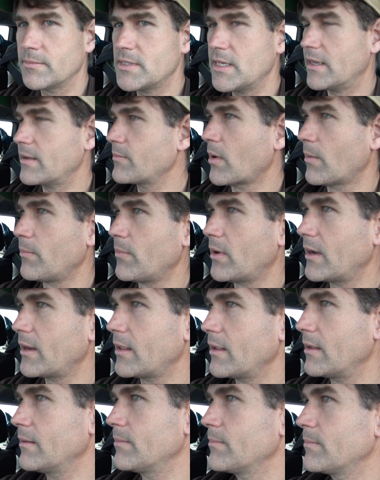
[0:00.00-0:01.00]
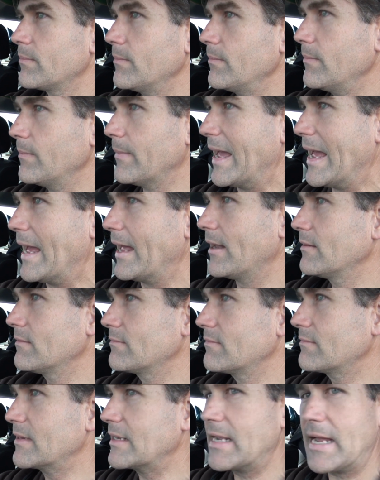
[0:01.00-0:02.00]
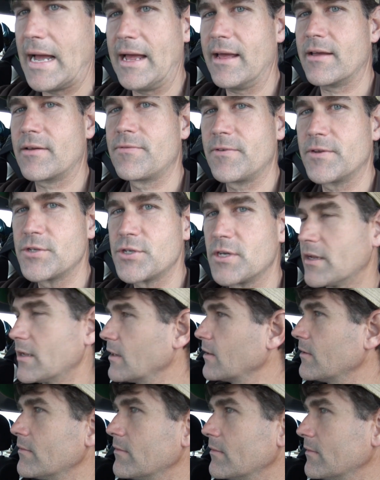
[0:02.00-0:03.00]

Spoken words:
taking my buddy Matt kayak fishing